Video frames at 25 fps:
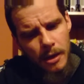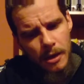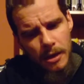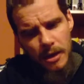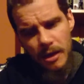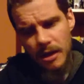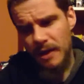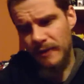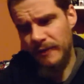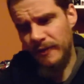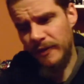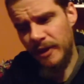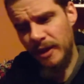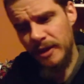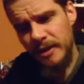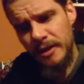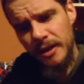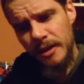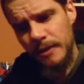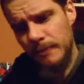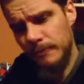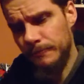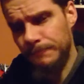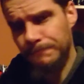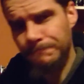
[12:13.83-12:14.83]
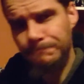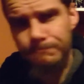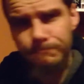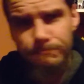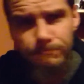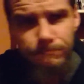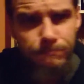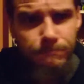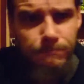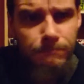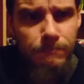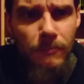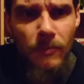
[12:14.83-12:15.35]
Can't find it.
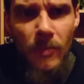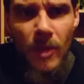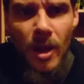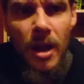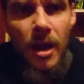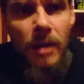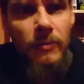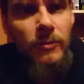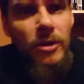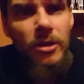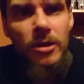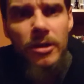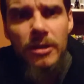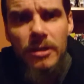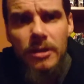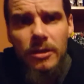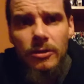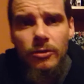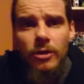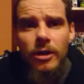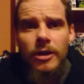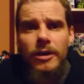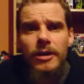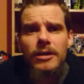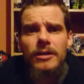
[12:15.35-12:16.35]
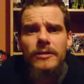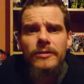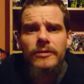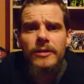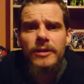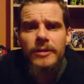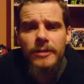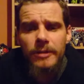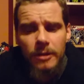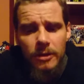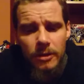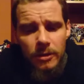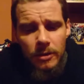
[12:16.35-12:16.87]
I'm not going to cry over
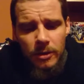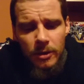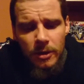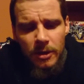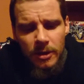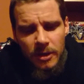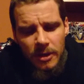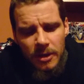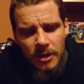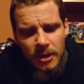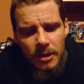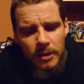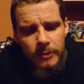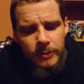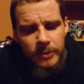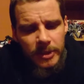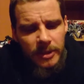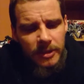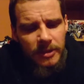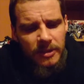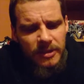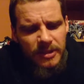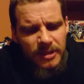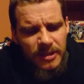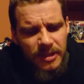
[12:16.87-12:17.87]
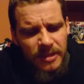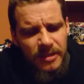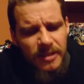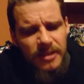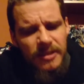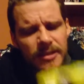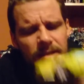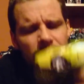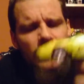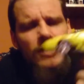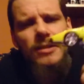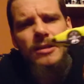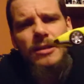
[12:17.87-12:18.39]
it though, because this
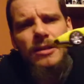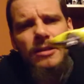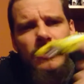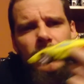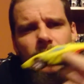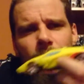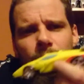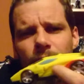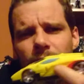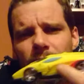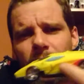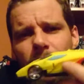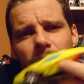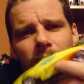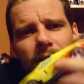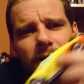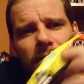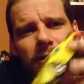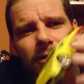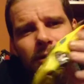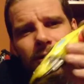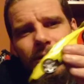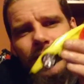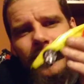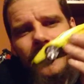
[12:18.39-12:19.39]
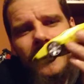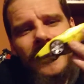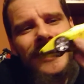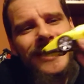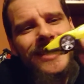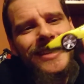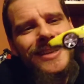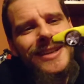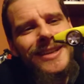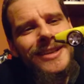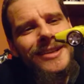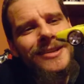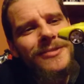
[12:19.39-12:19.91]
is not a toy worth
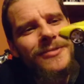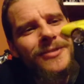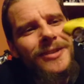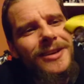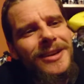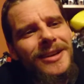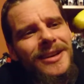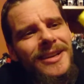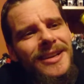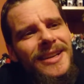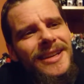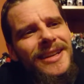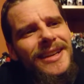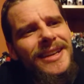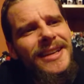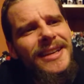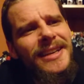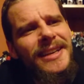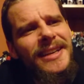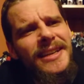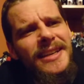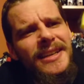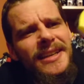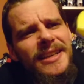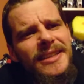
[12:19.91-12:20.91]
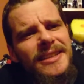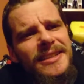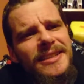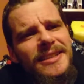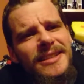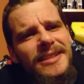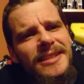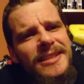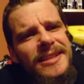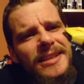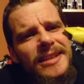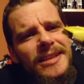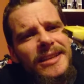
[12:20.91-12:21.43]
crying over.
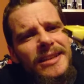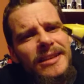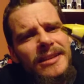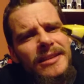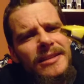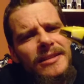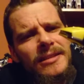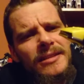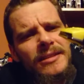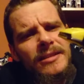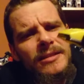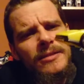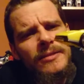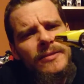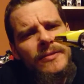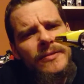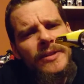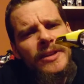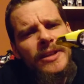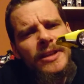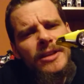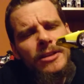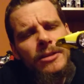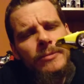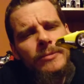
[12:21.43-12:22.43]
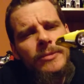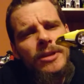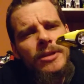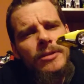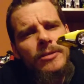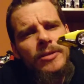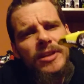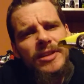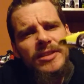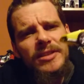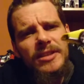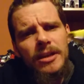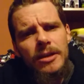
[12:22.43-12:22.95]
Its vehicle
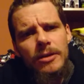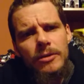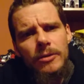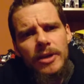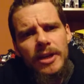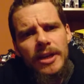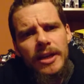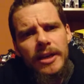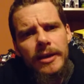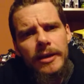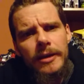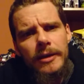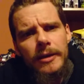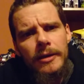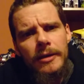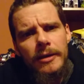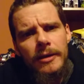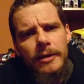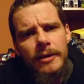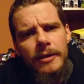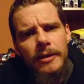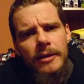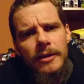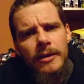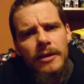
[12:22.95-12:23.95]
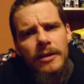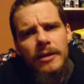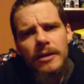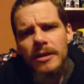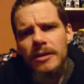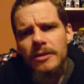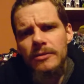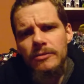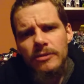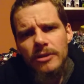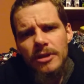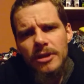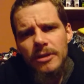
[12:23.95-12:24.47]
mode is okay.
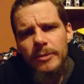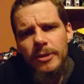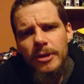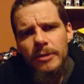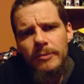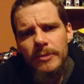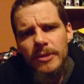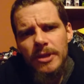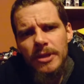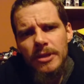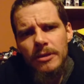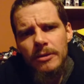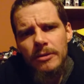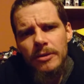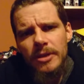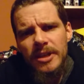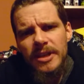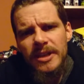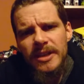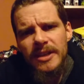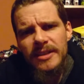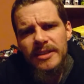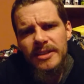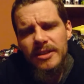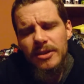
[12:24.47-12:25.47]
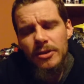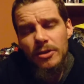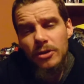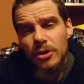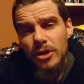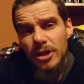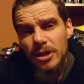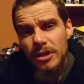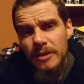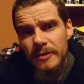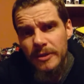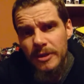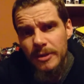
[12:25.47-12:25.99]
Its robot mode is all
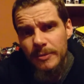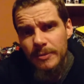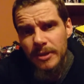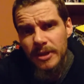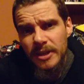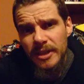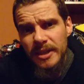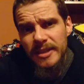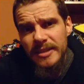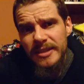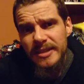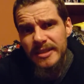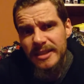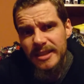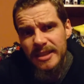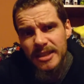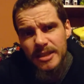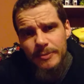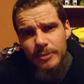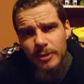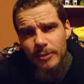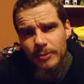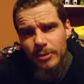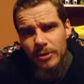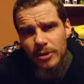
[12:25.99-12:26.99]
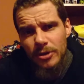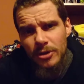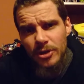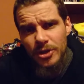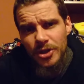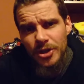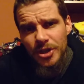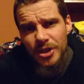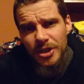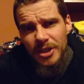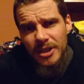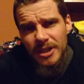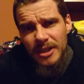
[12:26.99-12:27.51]
over the place,
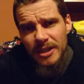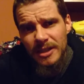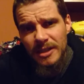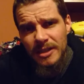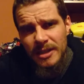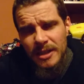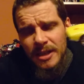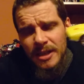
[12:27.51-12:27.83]
disproportionate,